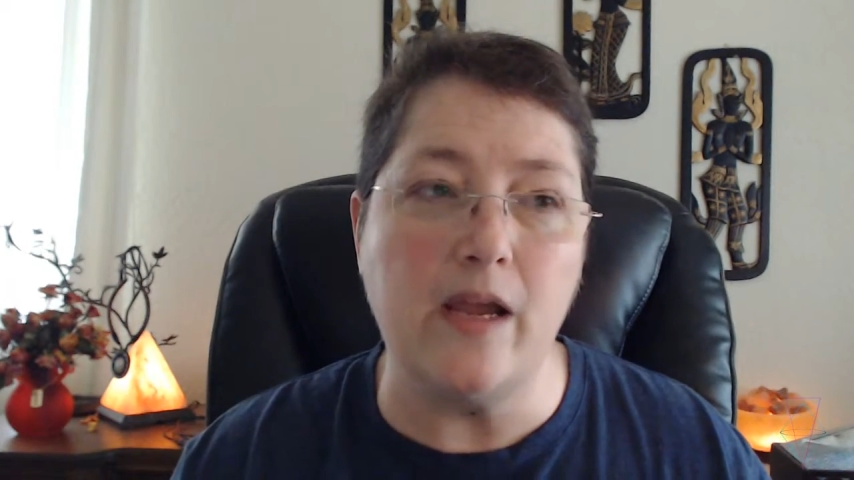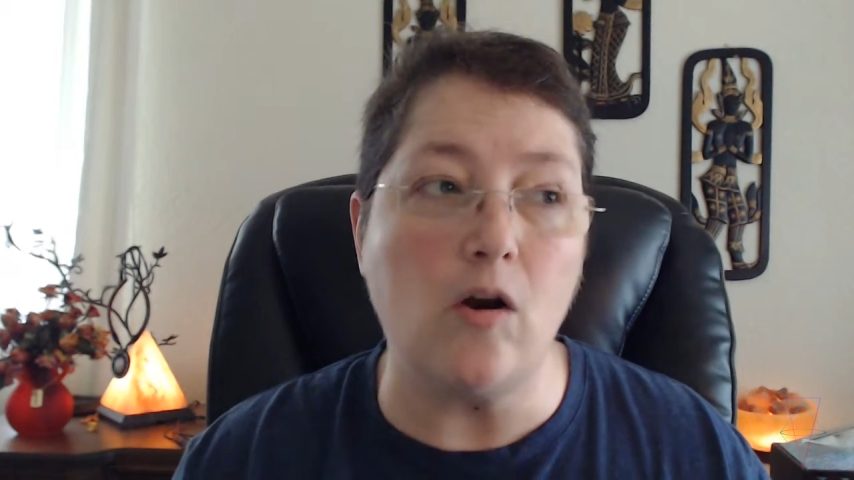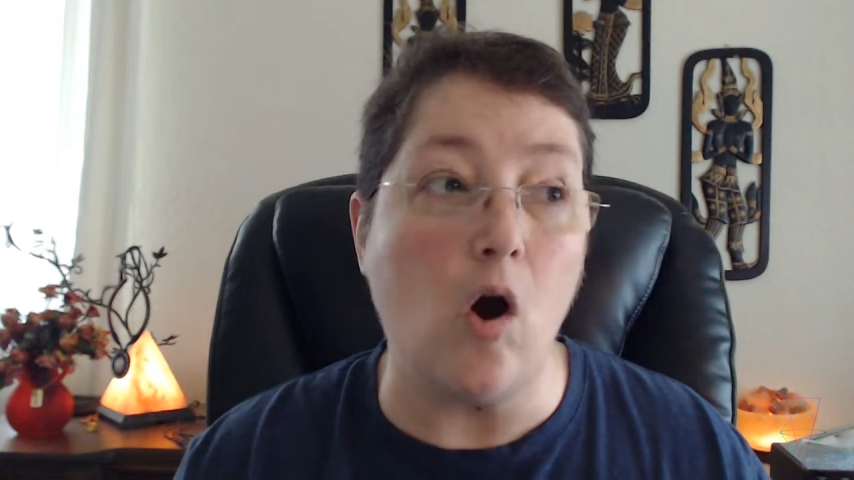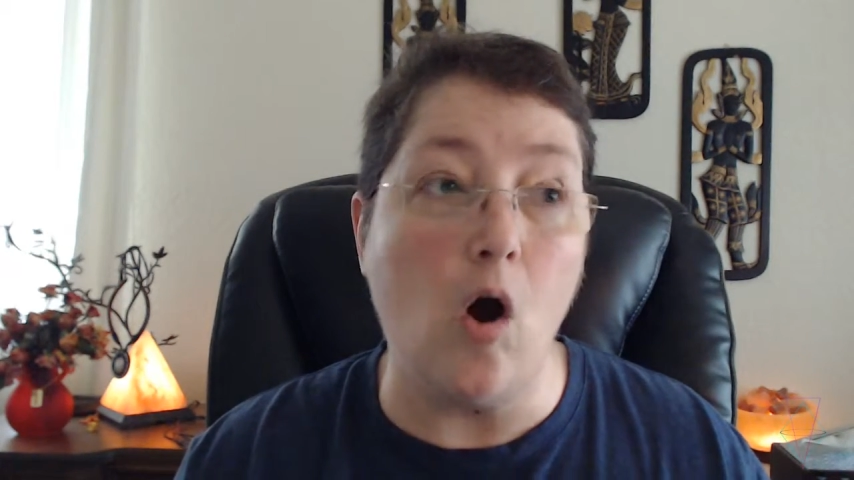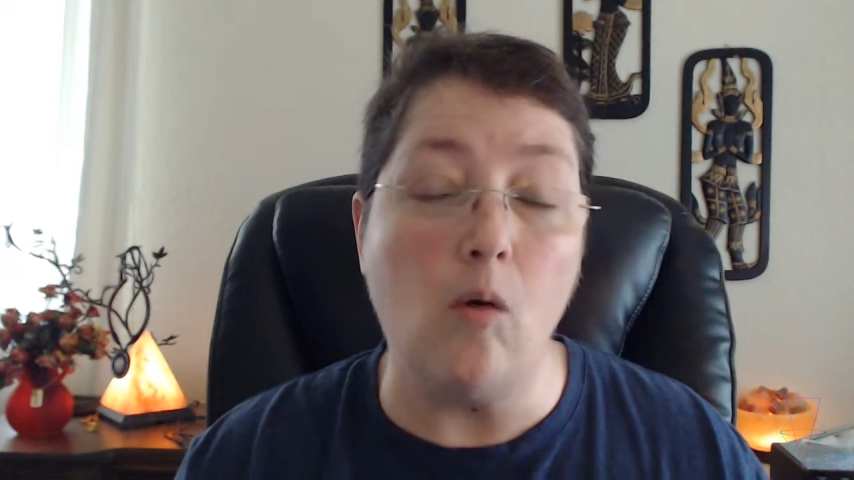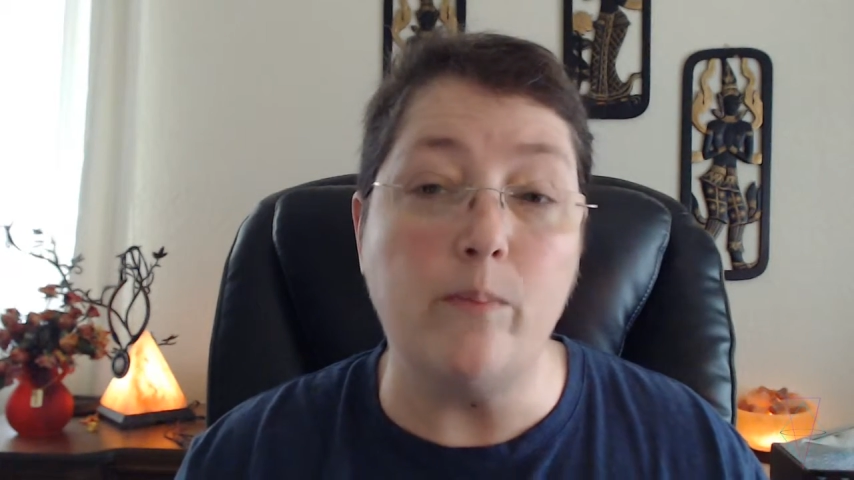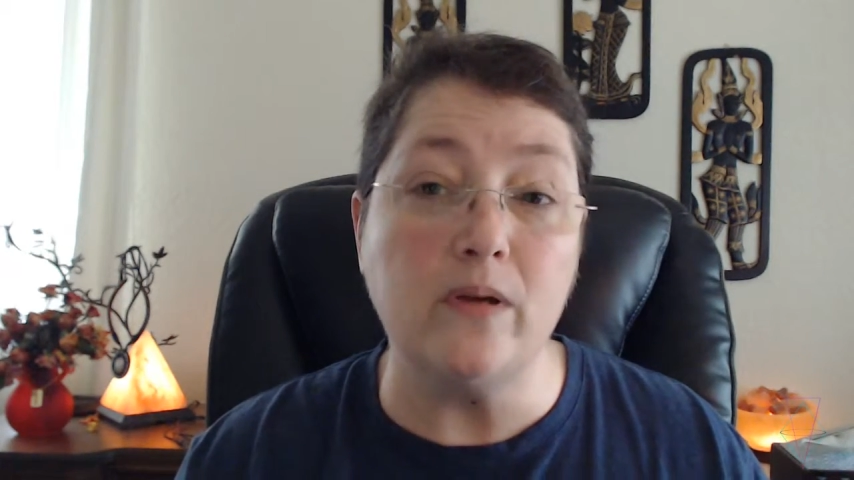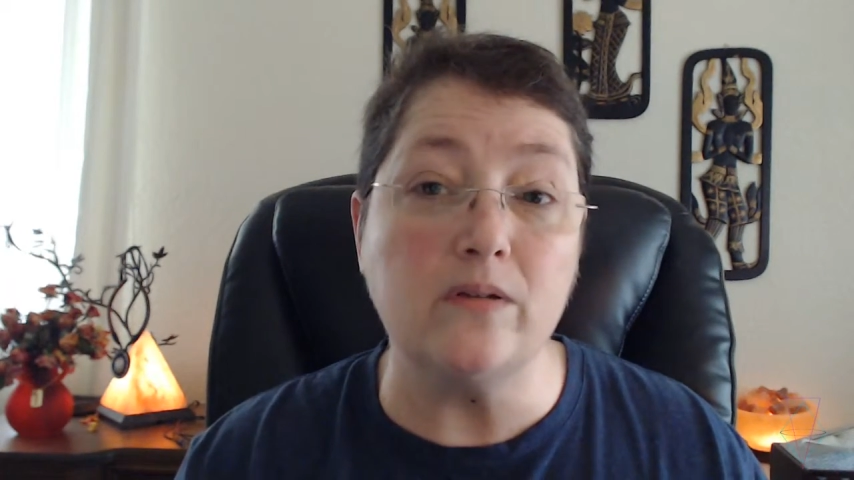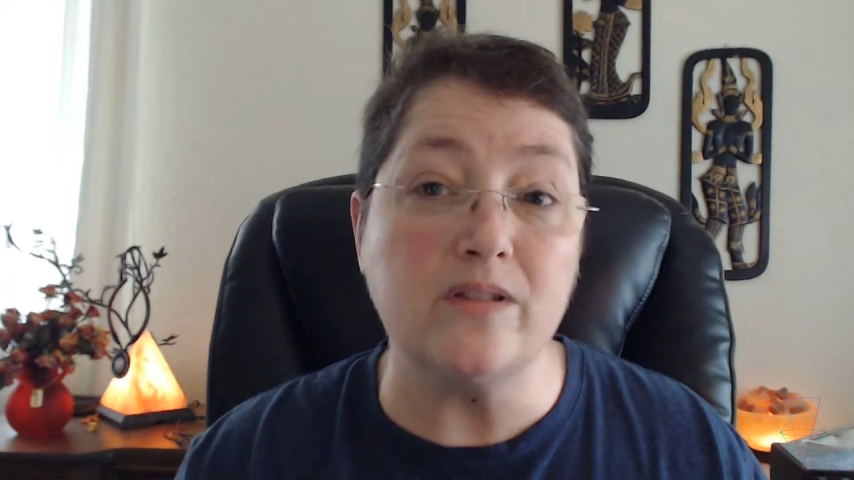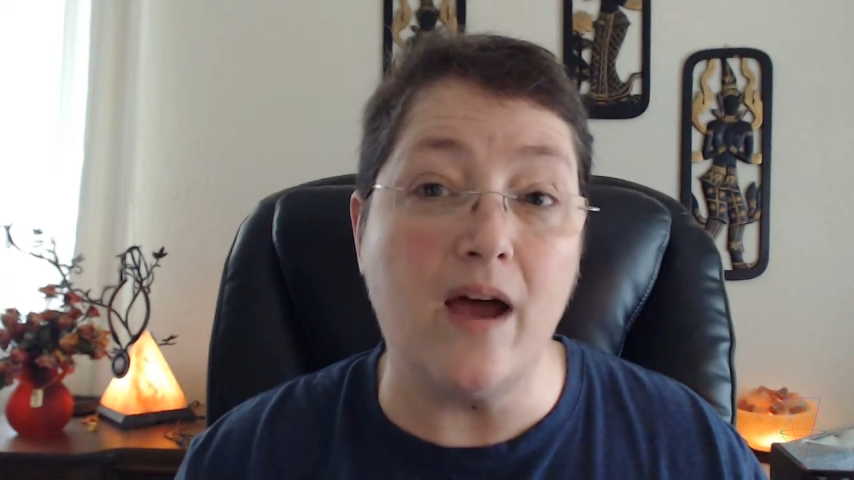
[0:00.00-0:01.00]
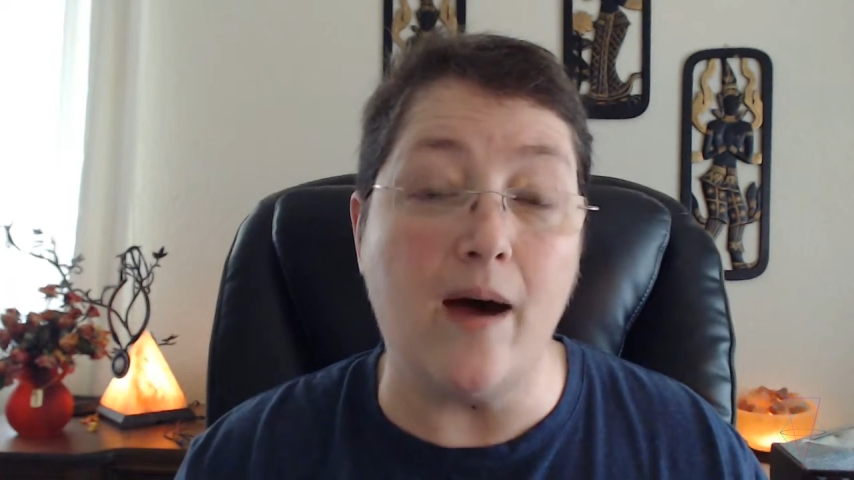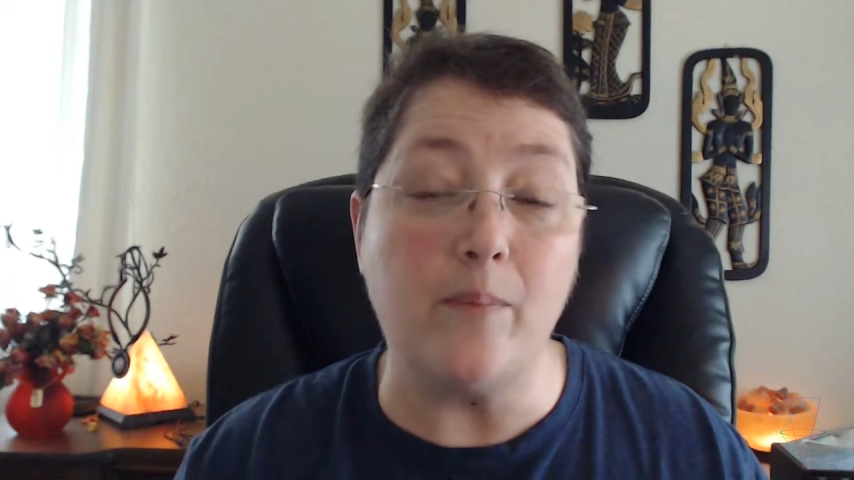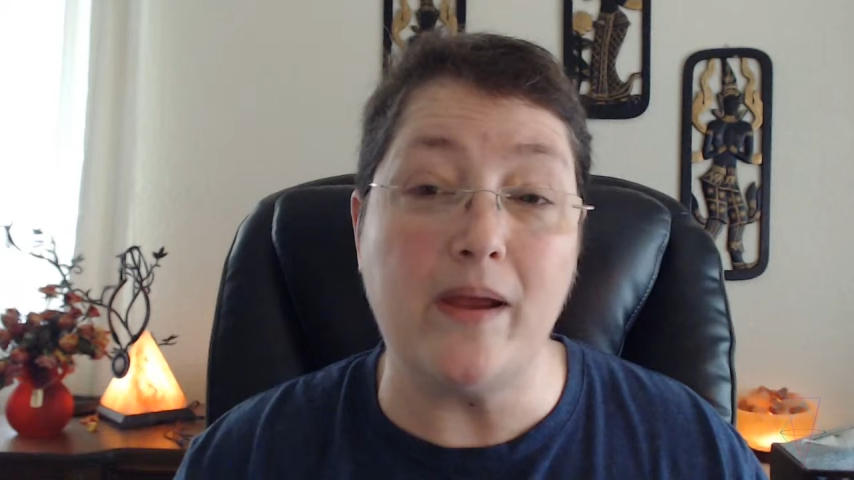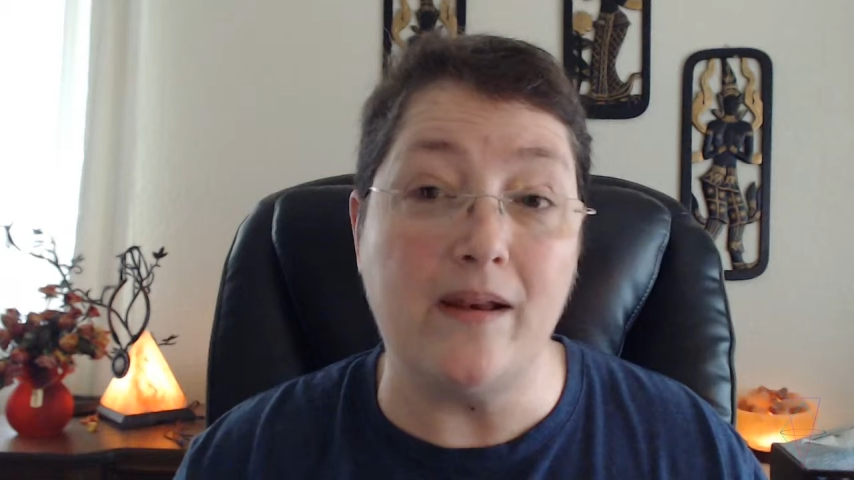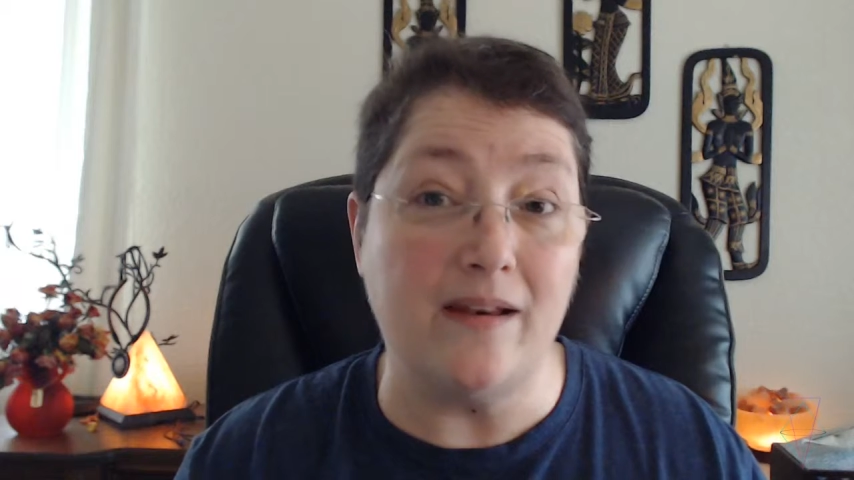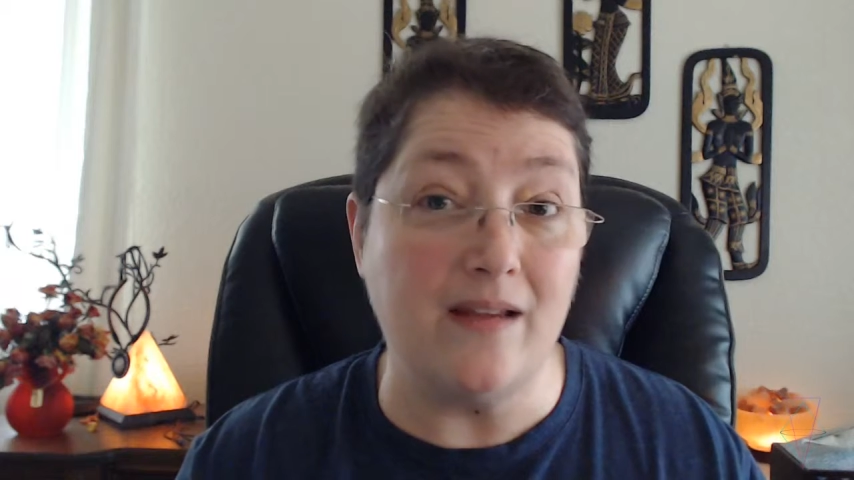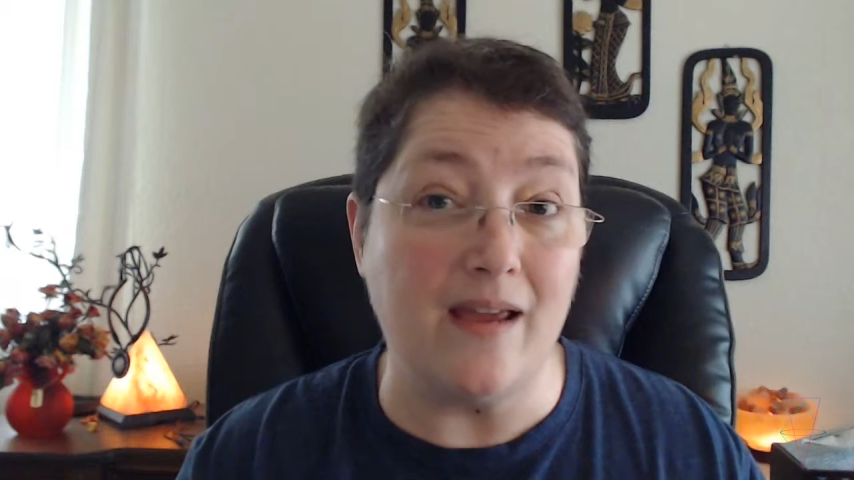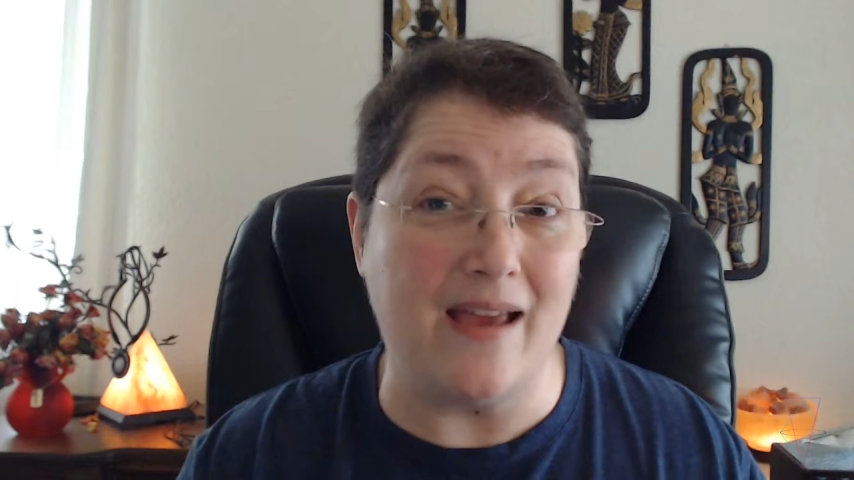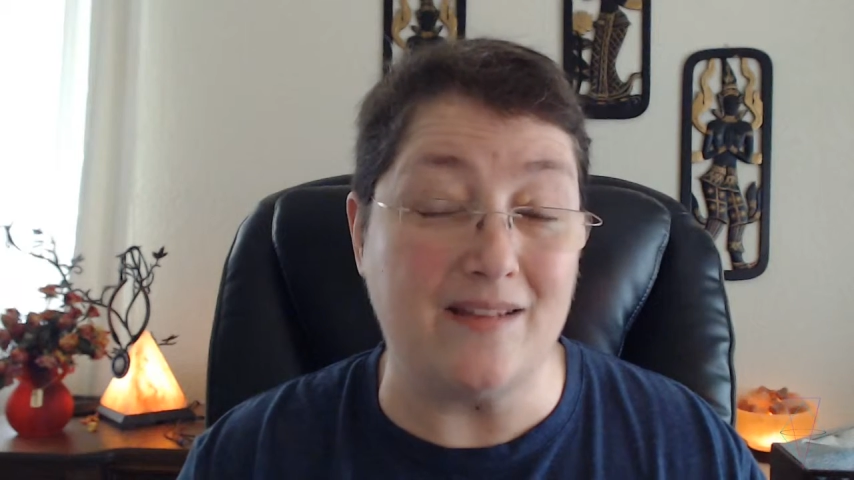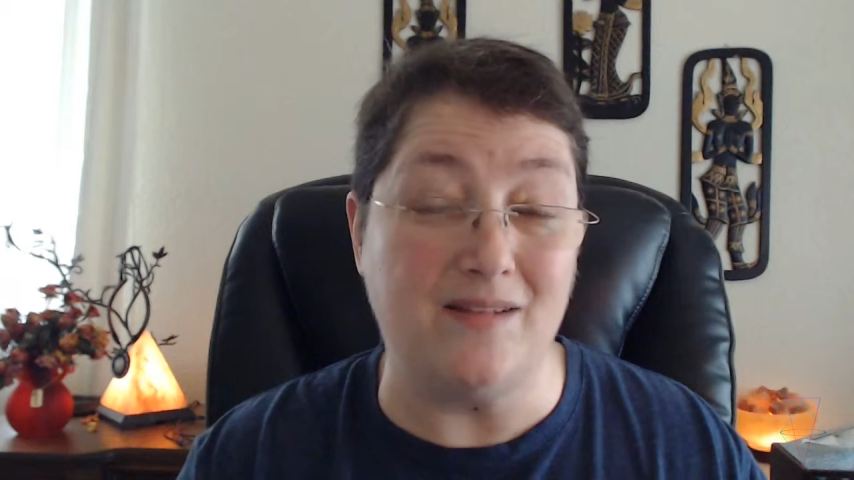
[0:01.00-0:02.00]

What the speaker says: It all builds up and that has